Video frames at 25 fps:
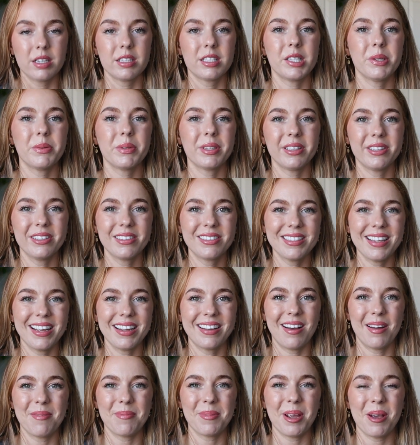See what it looks
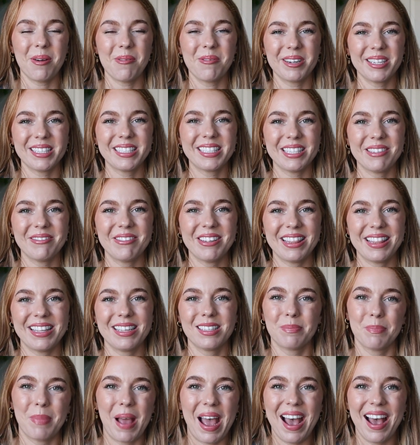like on me. I want to see what
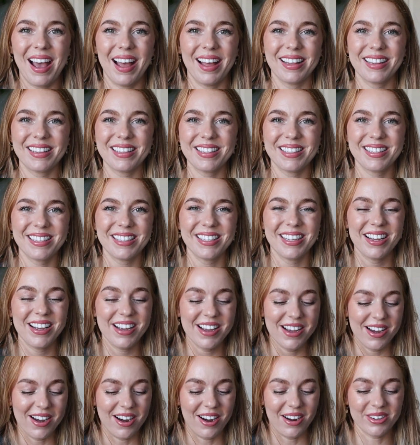these pads
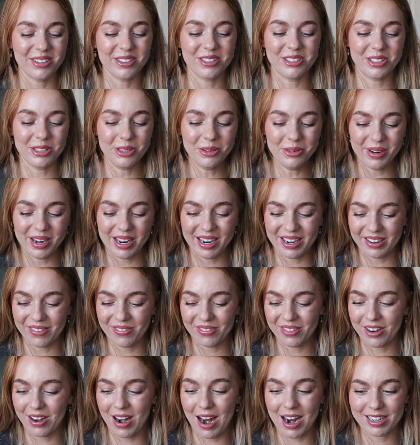are doing,
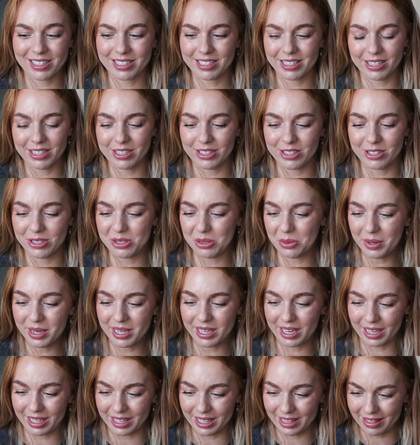if they're actually
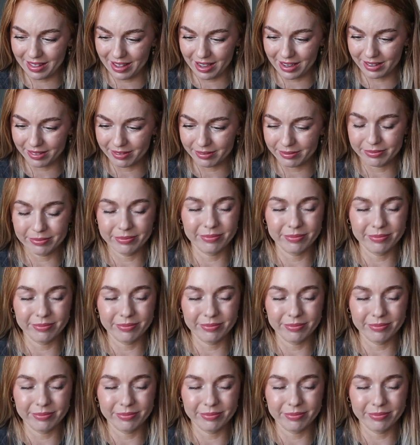doing anything.